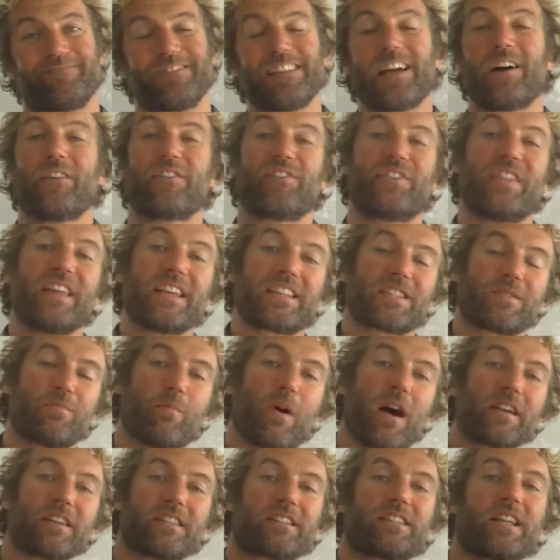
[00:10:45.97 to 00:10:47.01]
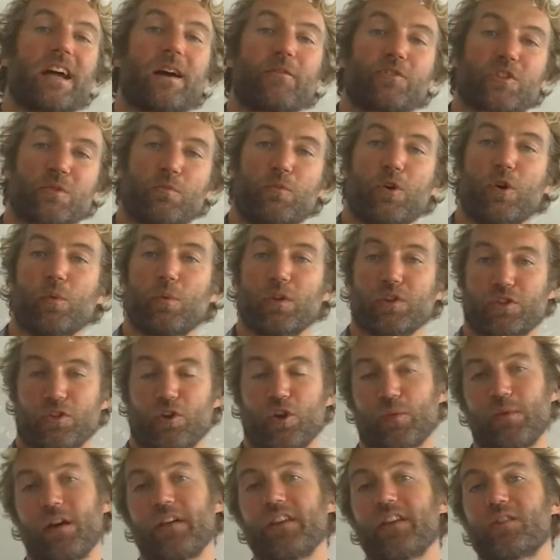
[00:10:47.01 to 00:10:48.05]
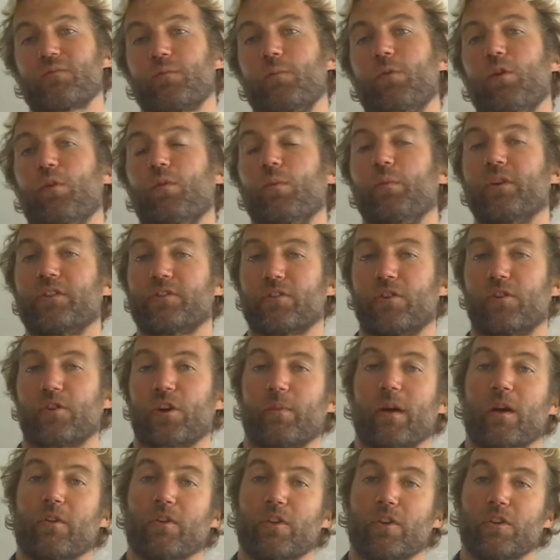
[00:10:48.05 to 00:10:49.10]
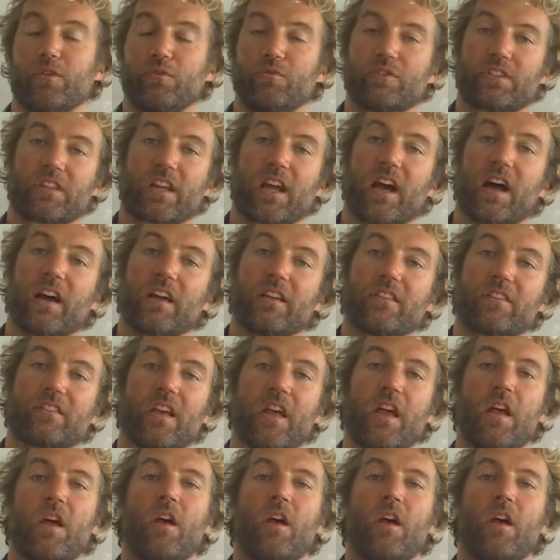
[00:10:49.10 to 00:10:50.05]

Now this might sound small, we'll talk about this more when we talk about used kites,